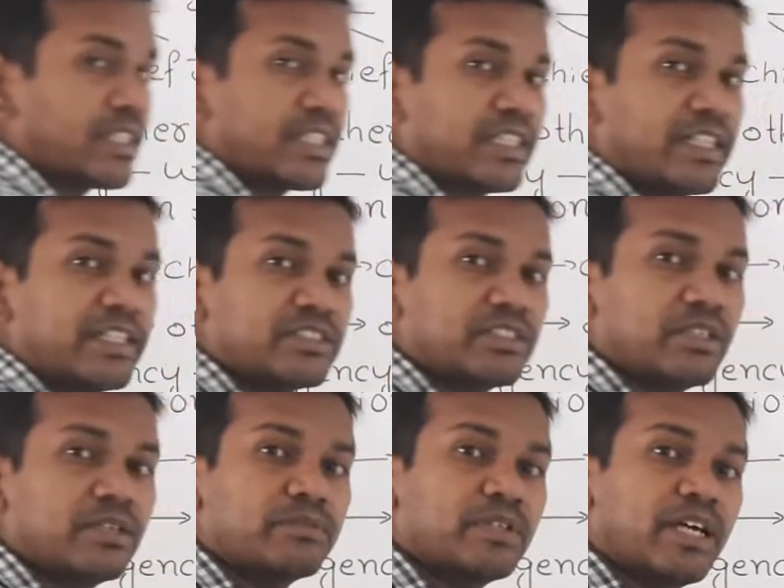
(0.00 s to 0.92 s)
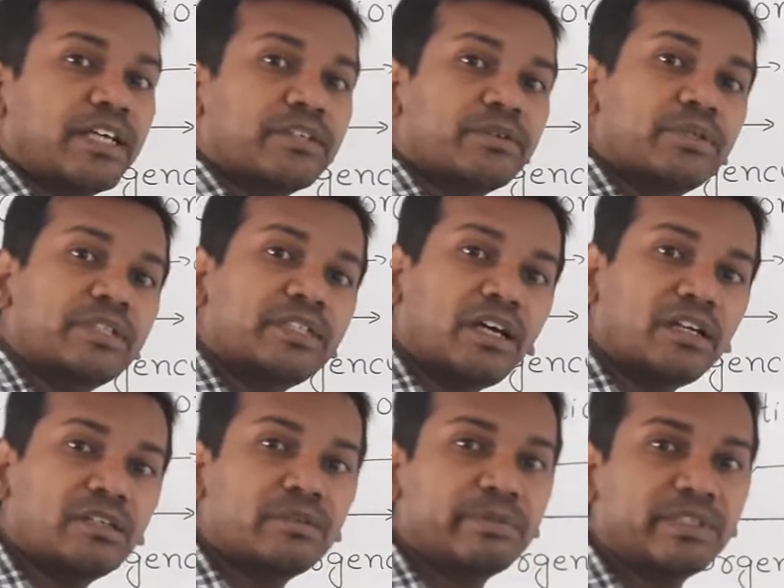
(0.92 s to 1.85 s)
the creation of the High Court in
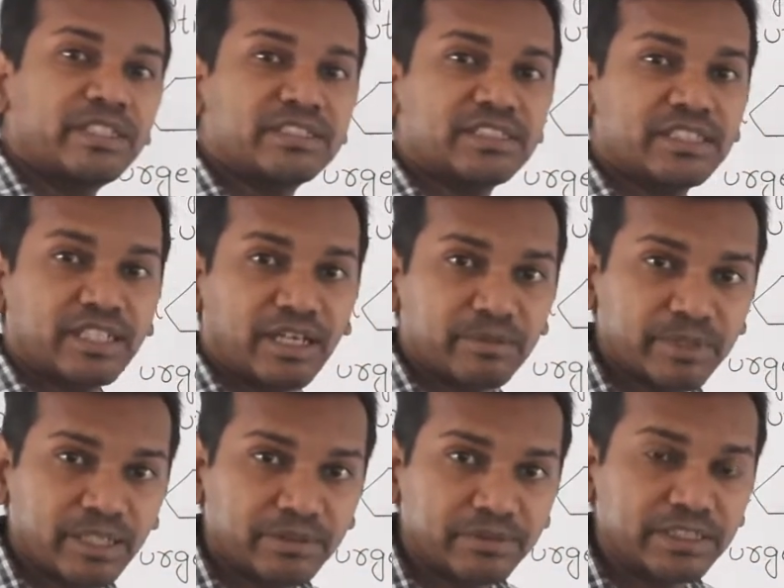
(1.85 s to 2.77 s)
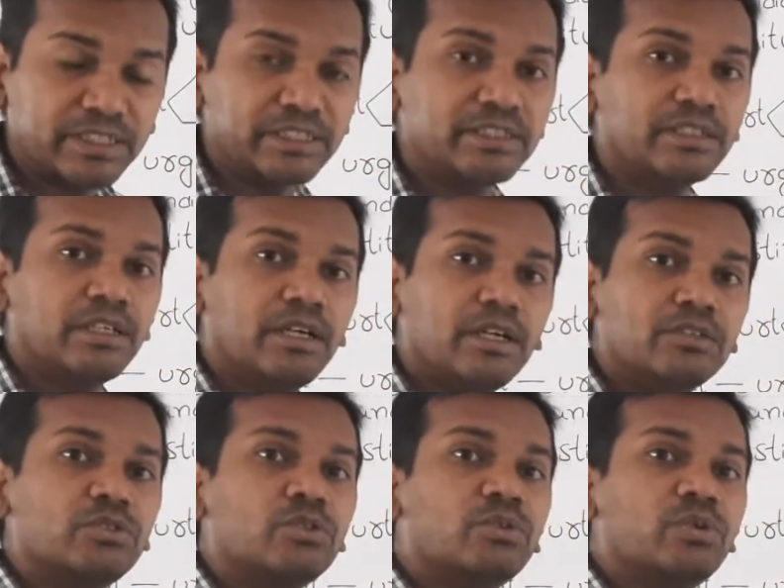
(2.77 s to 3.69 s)
Andhra Pradesh at Amaravati,
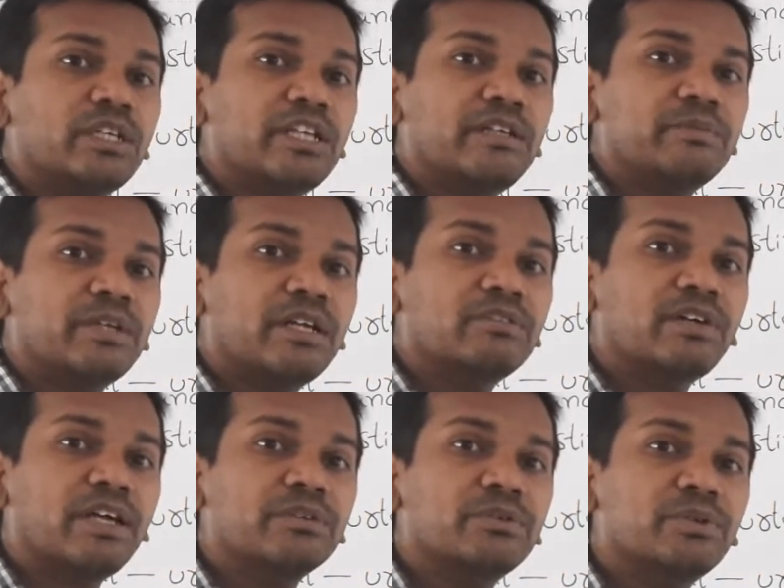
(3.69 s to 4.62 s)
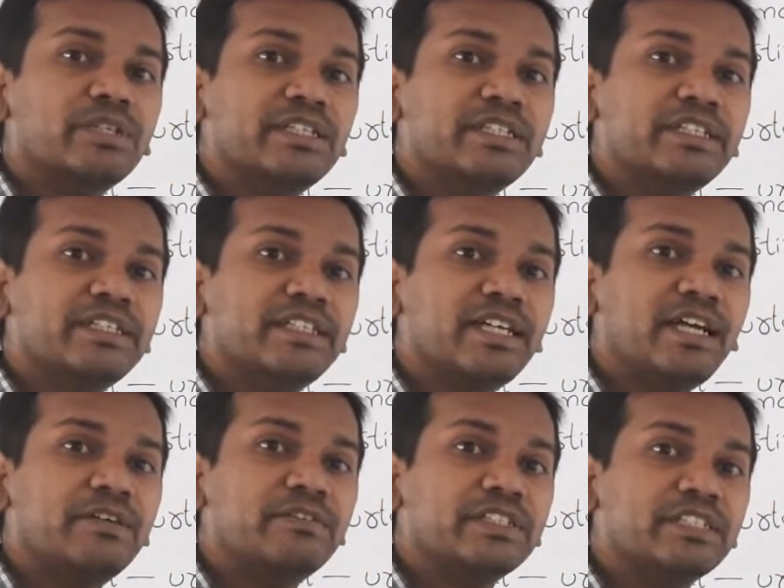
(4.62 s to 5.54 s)
so total number of High Court in India
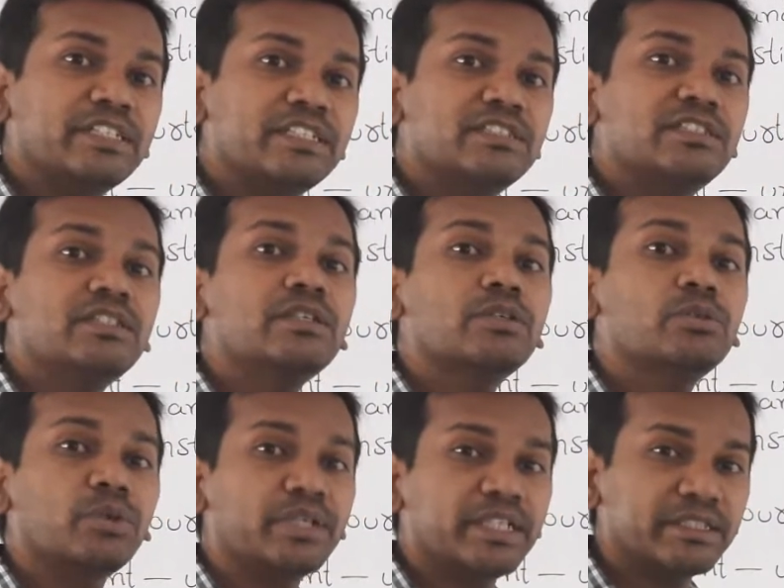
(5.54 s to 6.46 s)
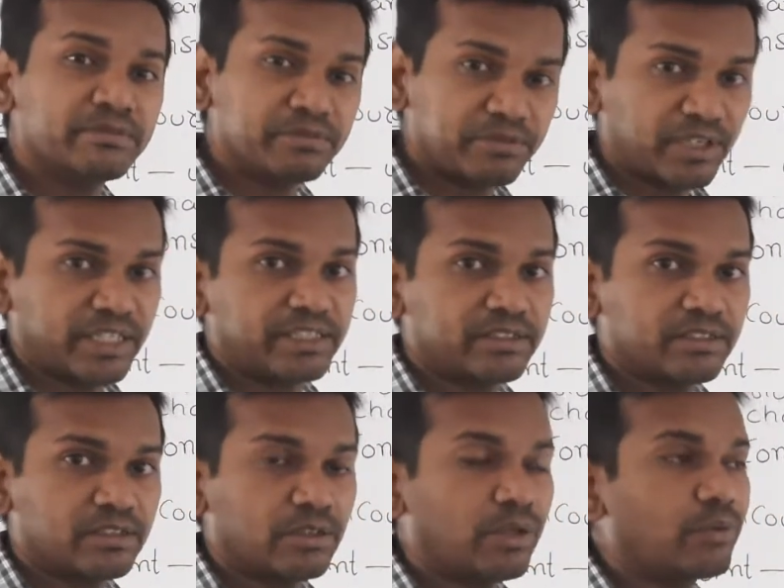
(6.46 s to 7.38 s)
have increased
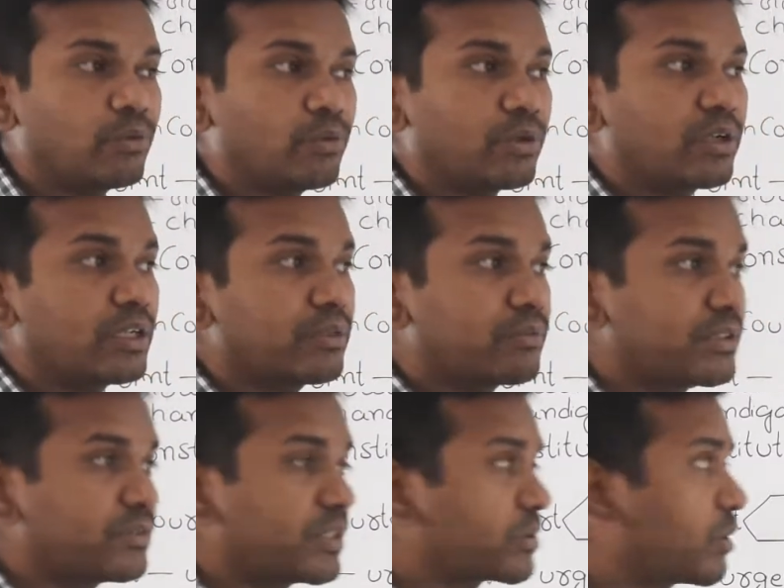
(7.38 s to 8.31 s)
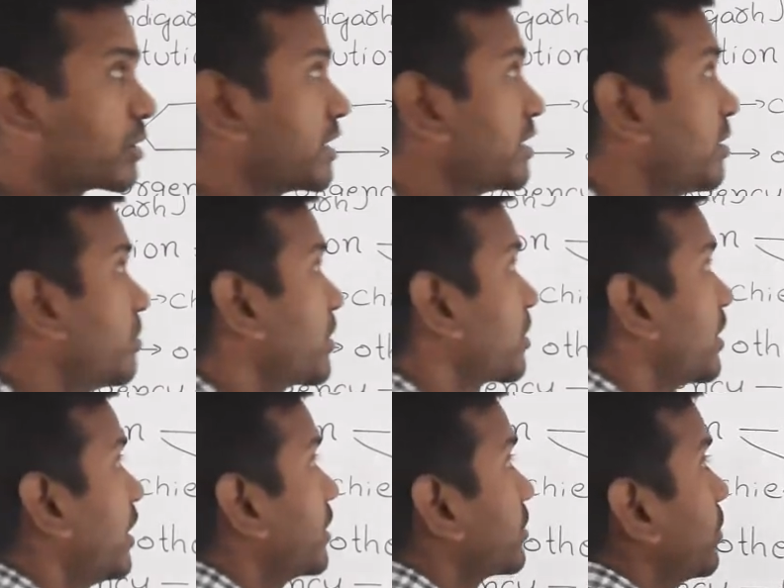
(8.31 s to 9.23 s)
25. Now overall when we are talking about the
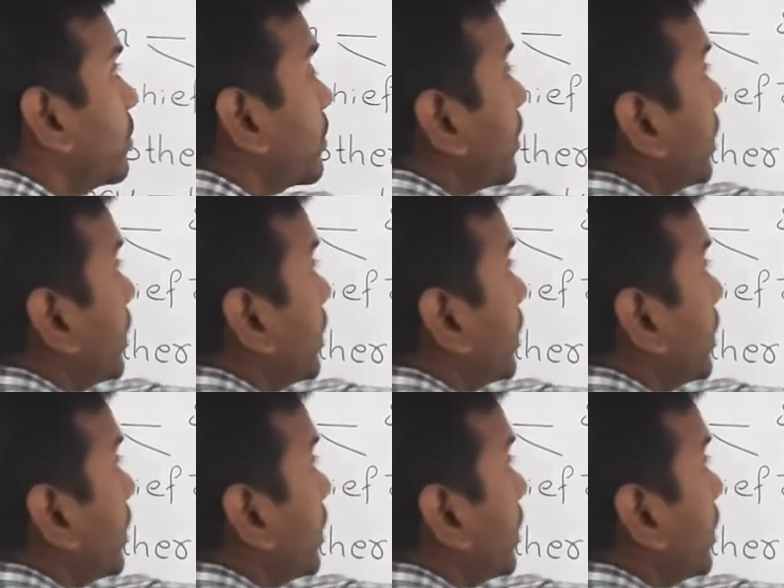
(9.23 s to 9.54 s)
High Court,